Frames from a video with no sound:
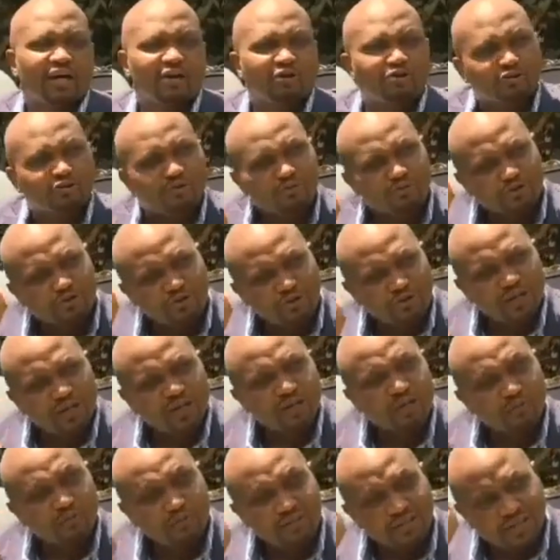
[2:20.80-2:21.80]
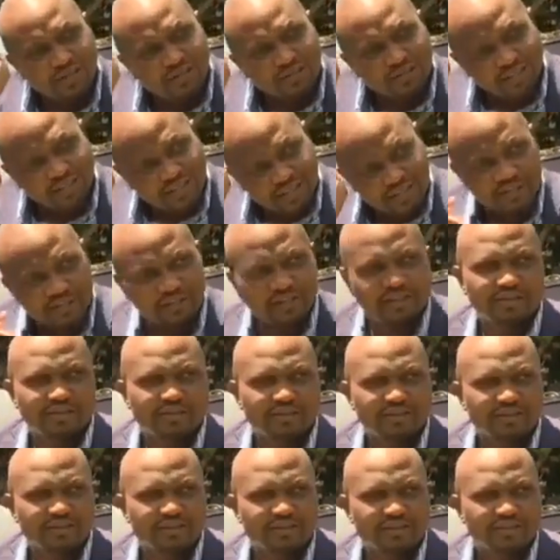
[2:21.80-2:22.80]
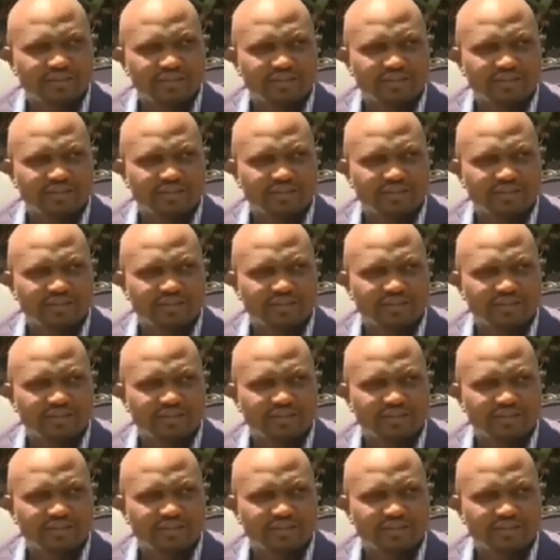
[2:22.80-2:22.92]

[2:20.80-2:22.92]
Kalonzo Musyoka represents a risk.